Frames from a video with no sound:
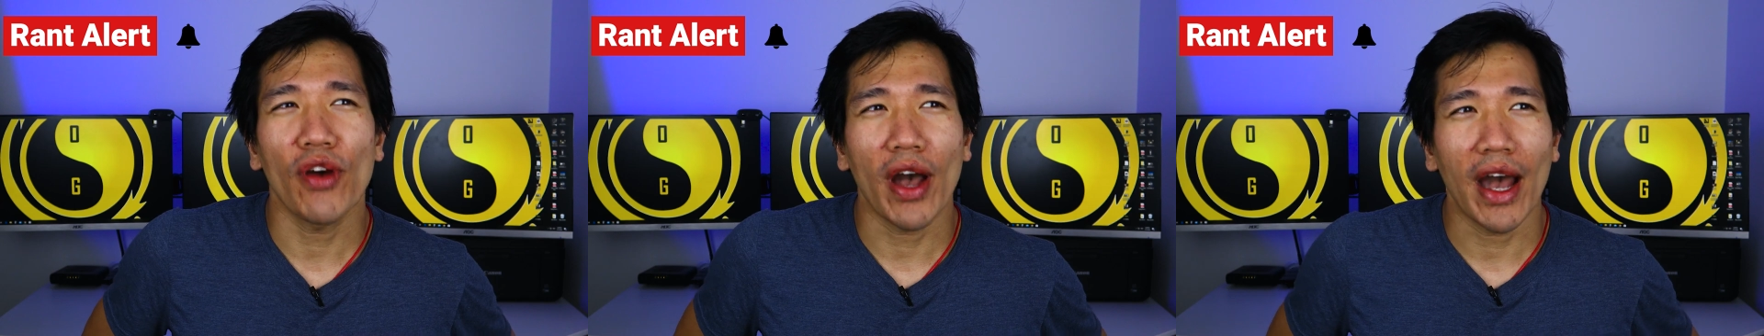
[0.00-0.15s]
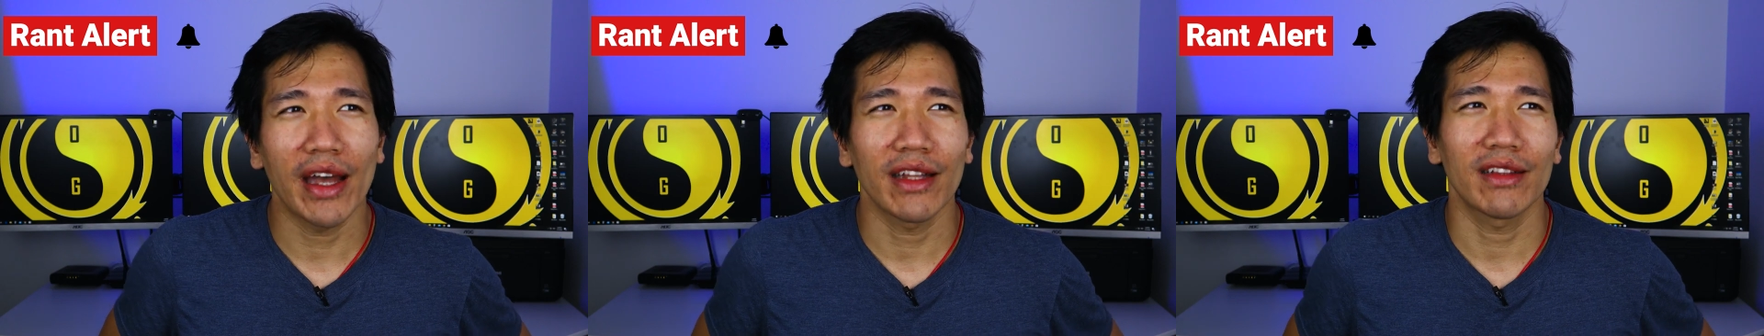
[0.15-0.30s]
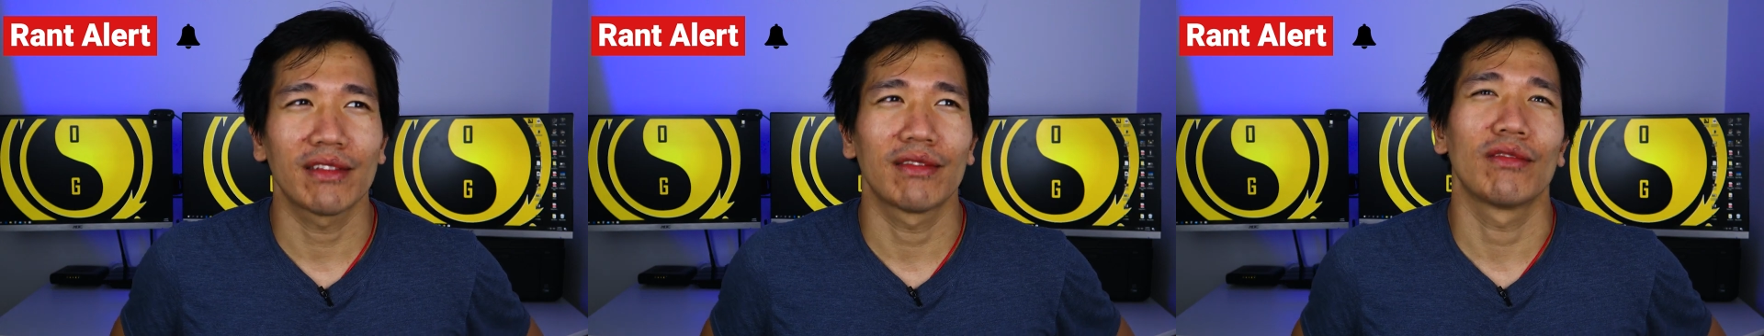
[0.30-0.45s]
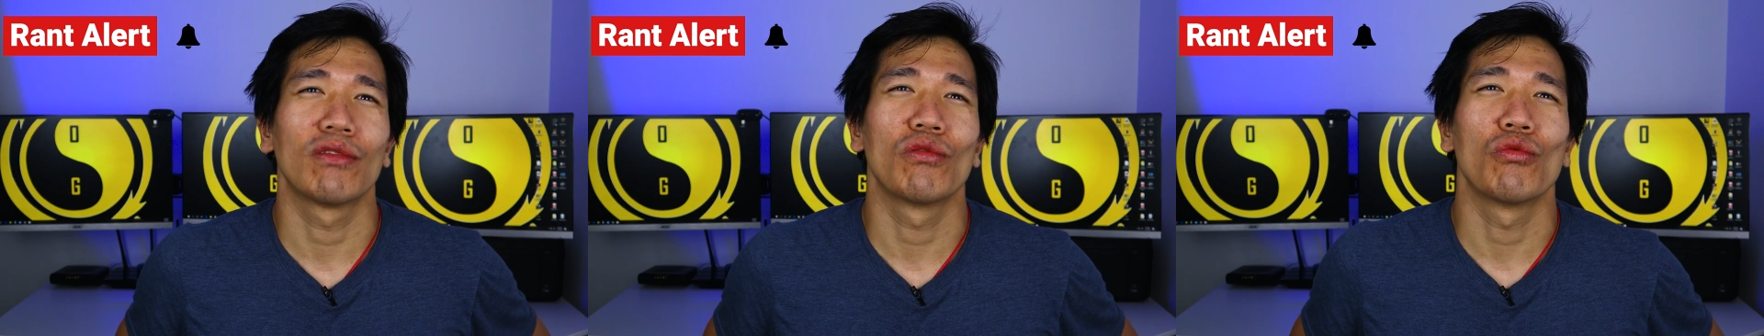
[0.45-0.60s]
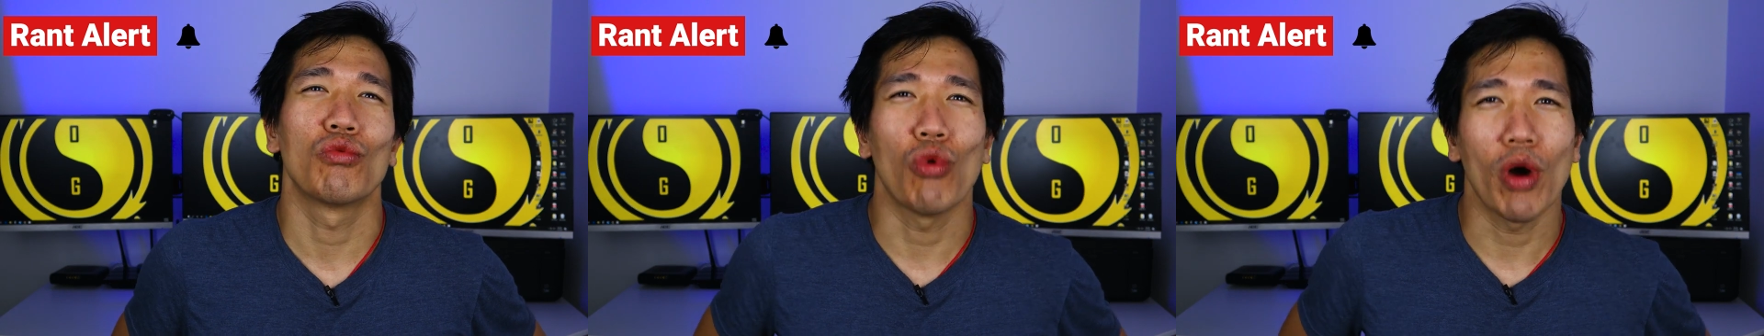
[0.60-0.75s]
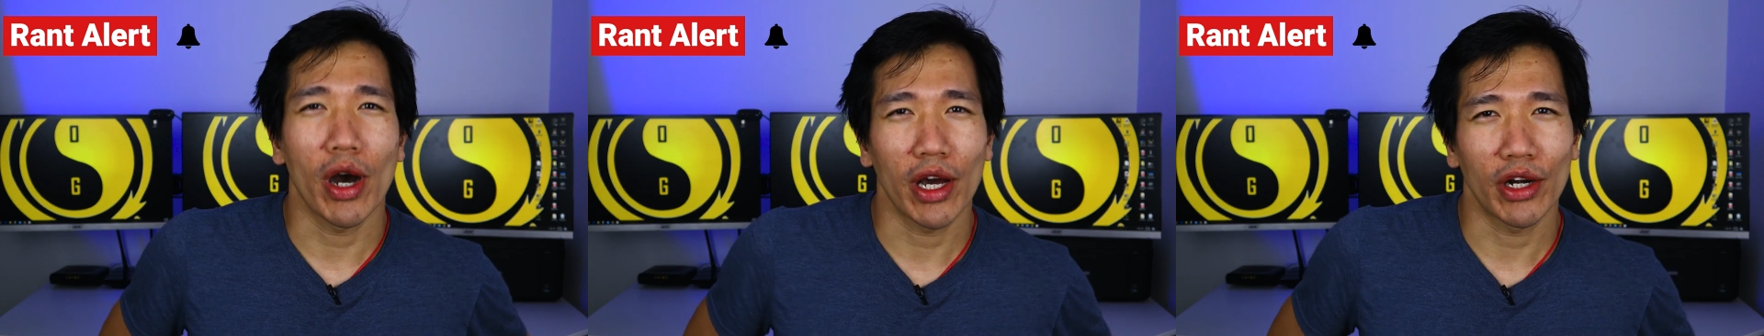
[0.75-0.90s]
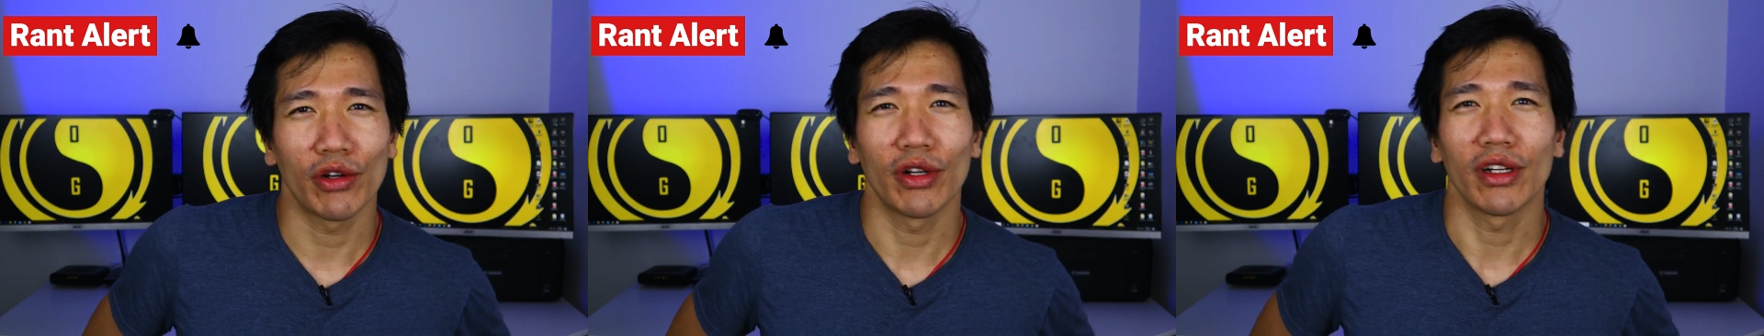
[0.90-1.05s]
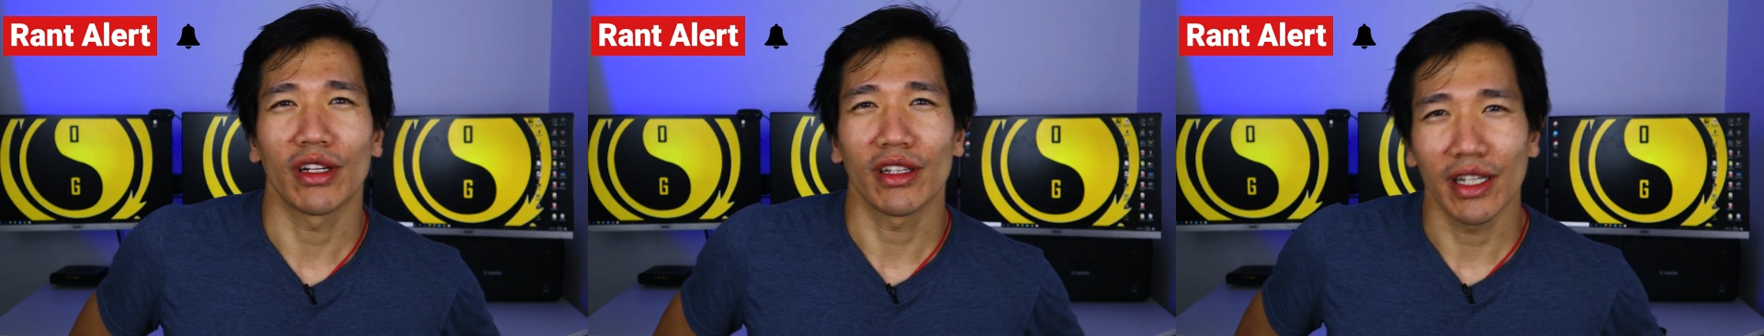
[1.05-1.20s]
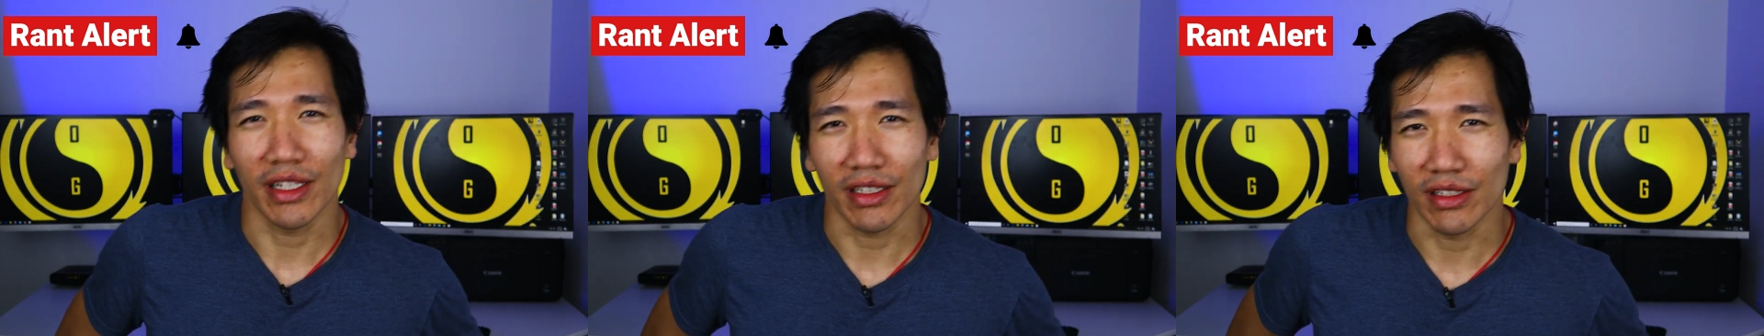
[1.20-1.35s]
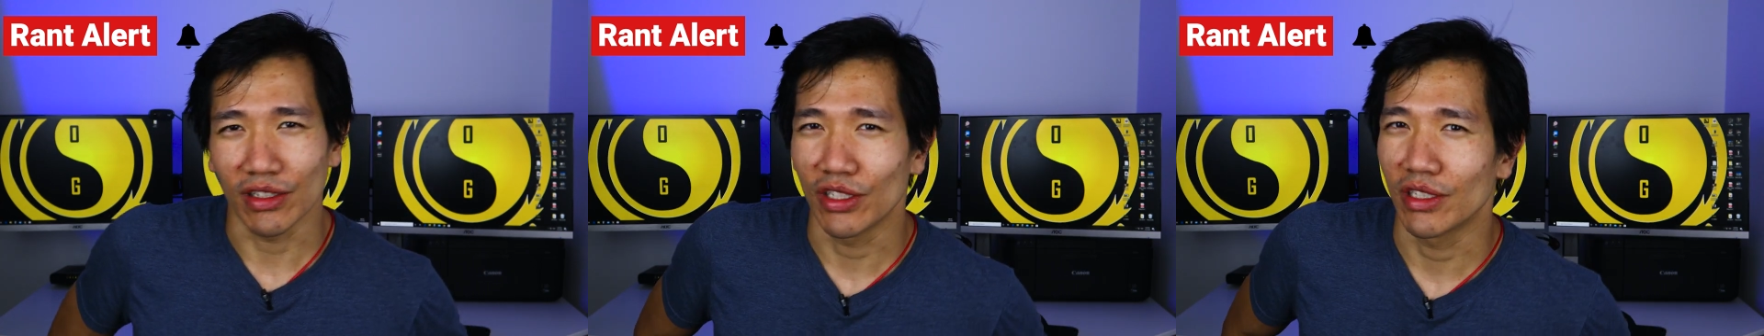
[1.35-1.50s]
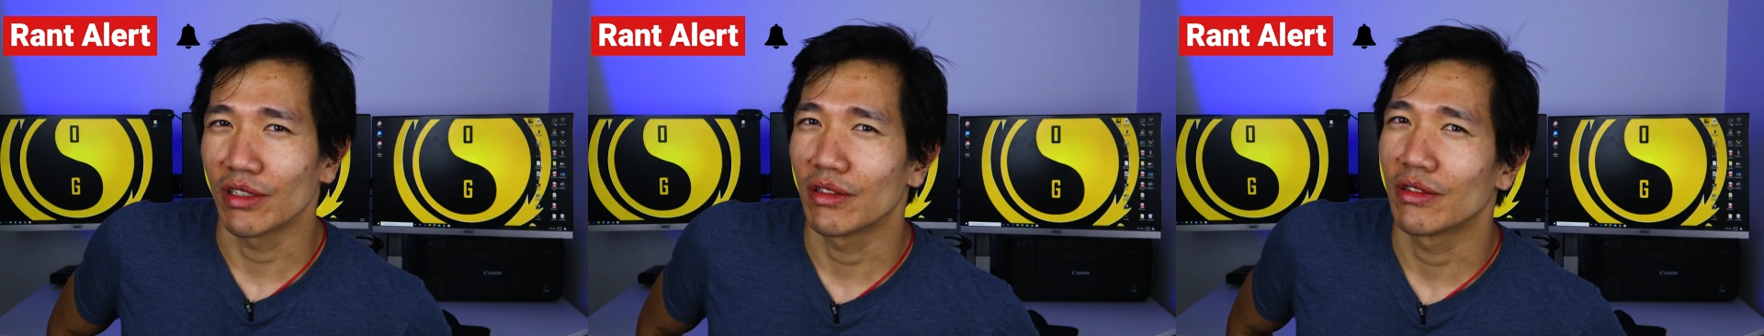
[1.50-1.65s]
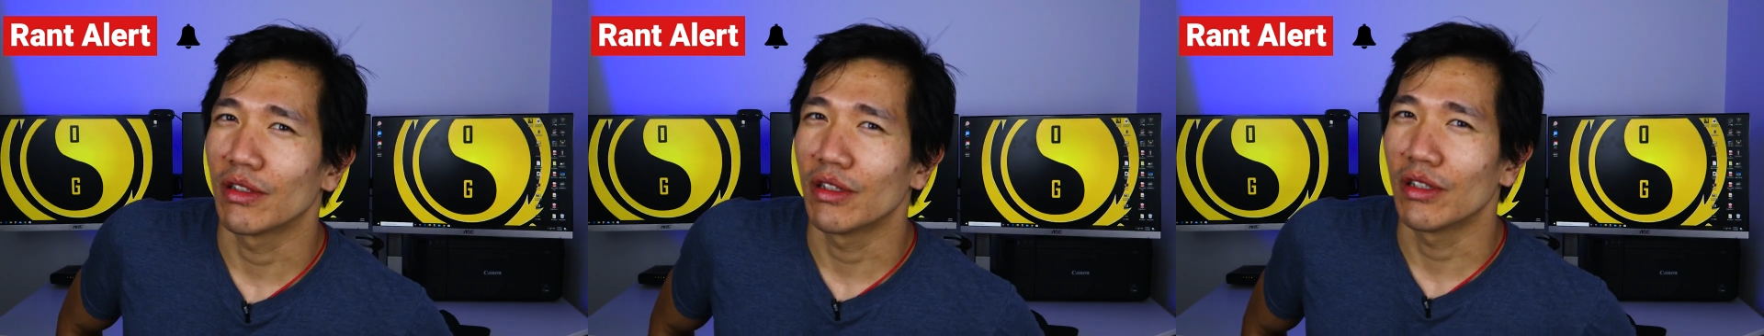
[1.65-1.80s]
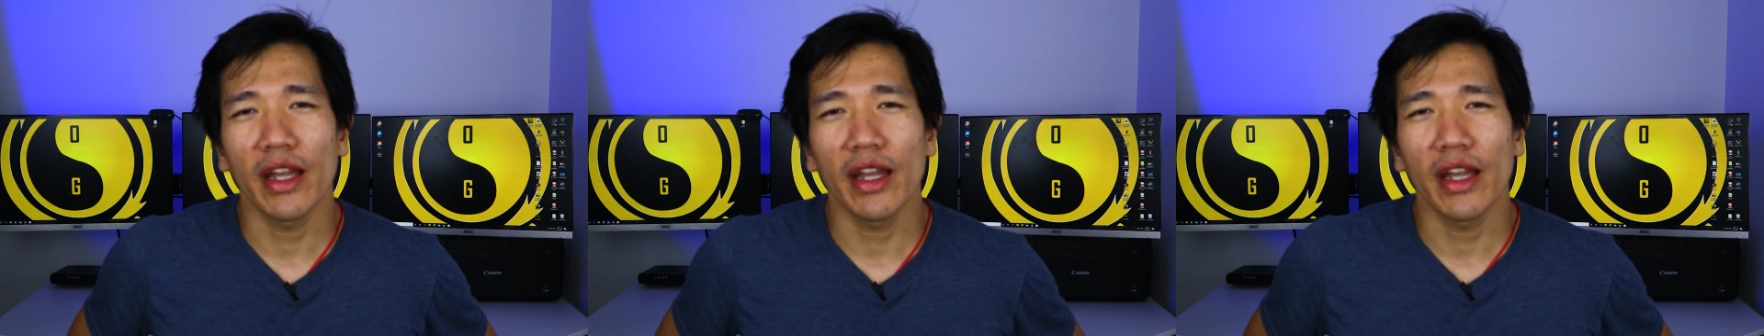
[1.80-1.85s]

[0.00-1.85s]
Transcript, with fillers: fat, water, and glycogen.